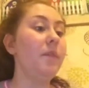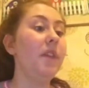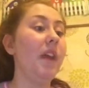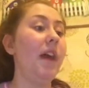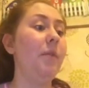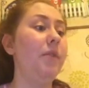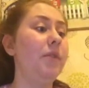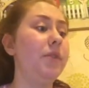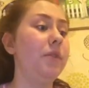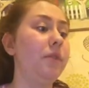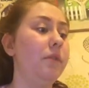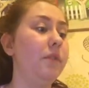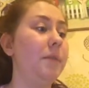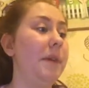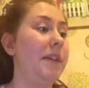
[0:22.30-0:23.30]
I'm also
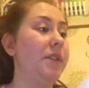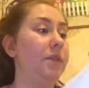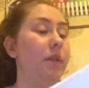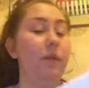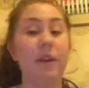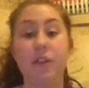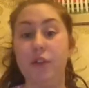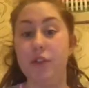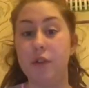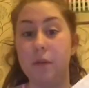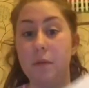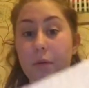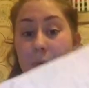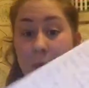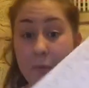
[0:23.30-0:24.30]
going to be answering questions, so I'm
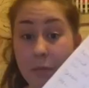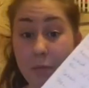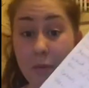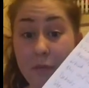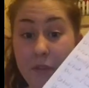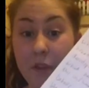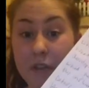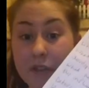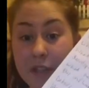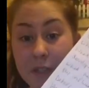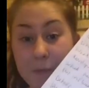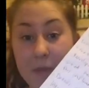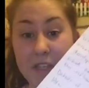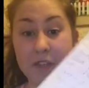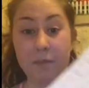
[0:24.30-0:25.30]
going to be referring to this
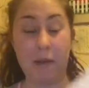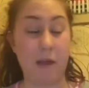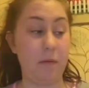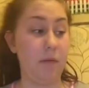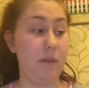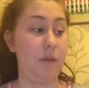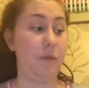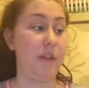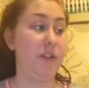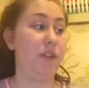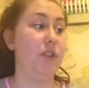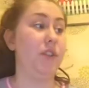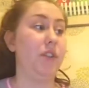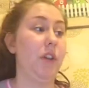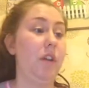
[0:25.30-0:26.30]
piece of paper with the
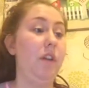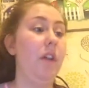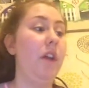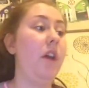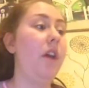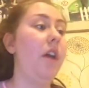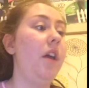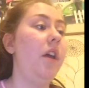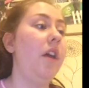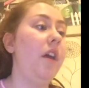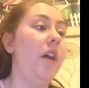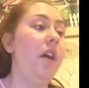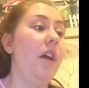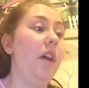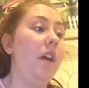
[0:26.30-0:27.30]
questions on.
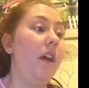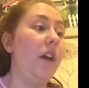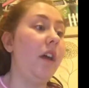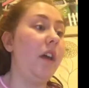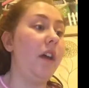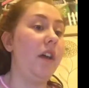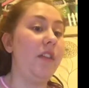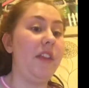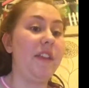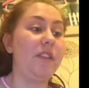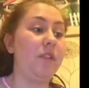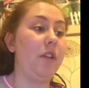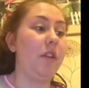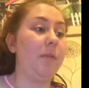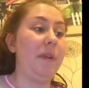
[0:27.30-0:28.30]
These are
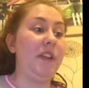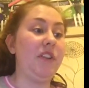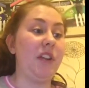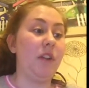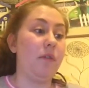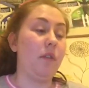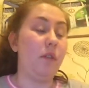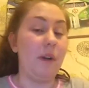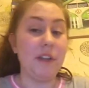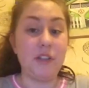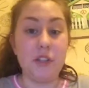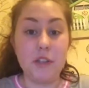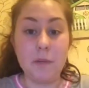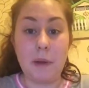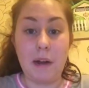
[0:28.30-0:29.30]
going to be general
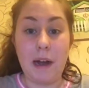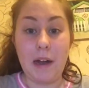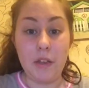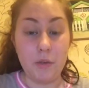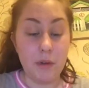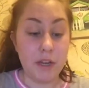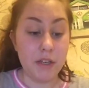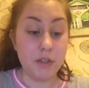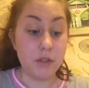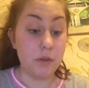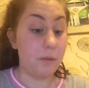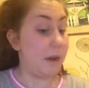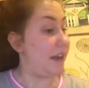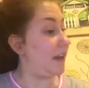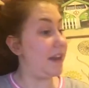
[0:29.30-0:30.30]
questions about how the rehearsal
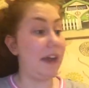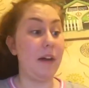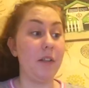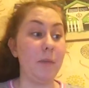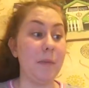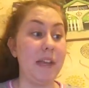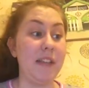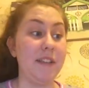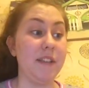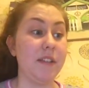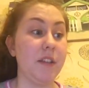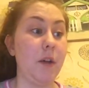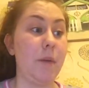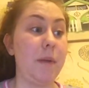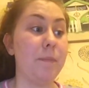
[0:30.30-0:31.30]
went and how the piece is
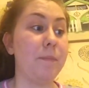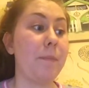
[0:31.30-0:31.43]
going.